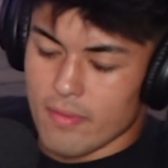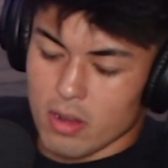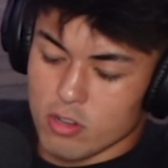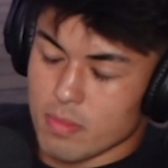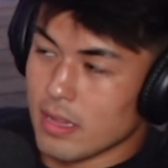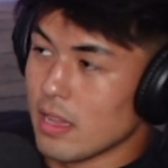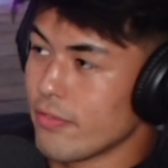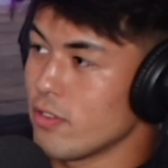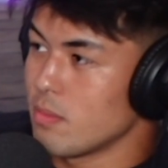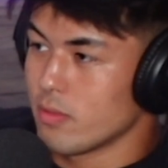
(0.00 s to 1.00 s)
If I don't do my
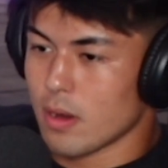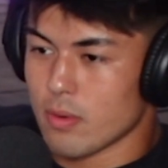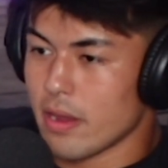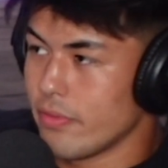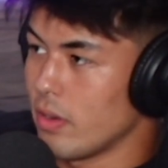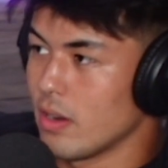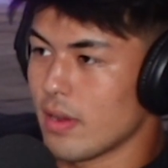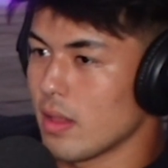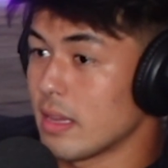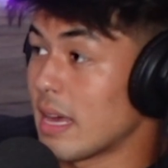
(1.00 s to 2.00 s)
left foot before my right foot,
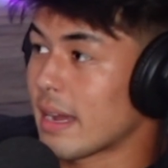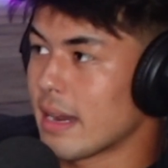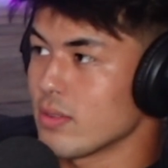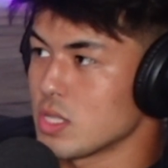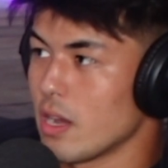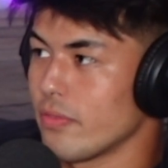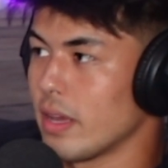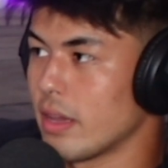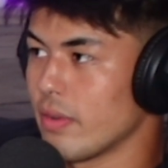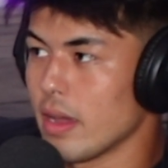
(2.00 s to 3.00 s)
about like that kind of stuff.
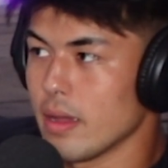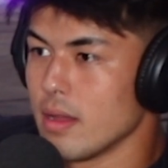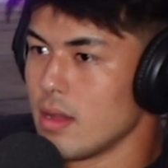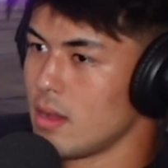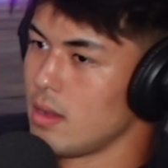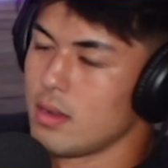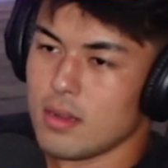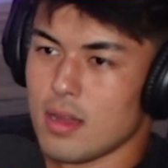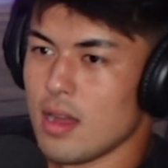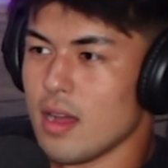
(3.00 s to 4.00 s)
Like if
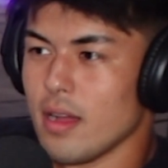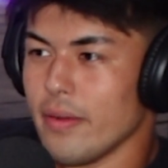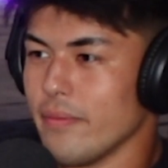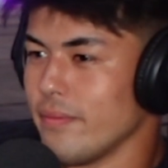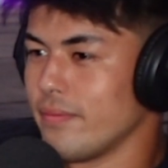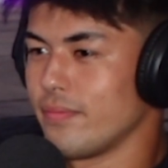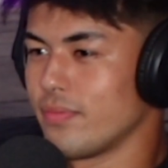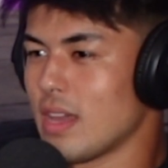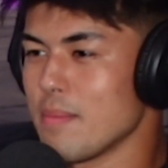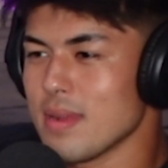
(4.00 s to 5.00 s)
I'm
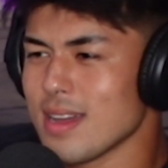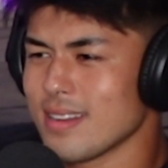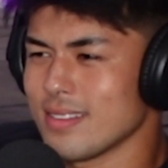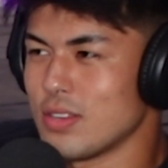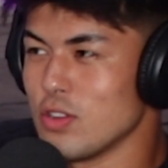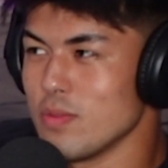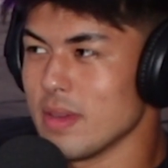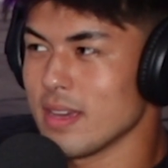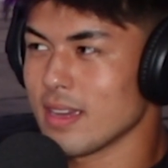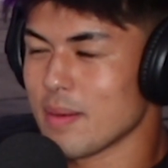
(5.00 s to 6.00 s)
not too
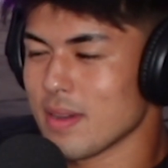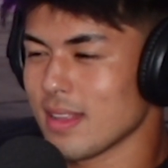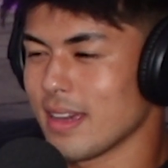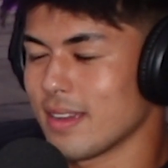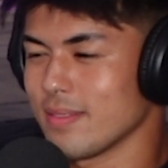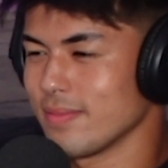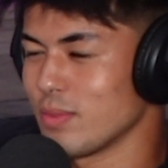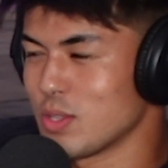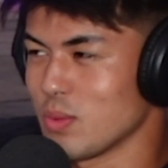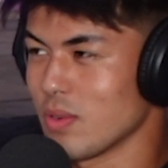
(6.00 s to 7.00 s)
big. I'm not like
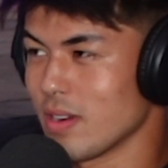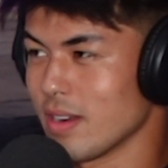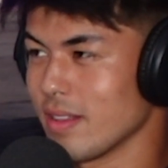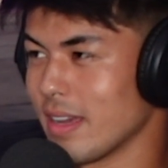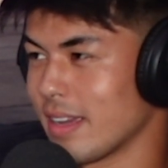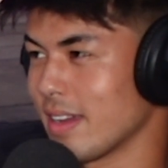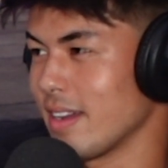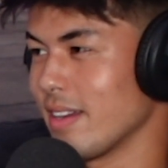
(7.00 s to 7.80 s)
what's the word like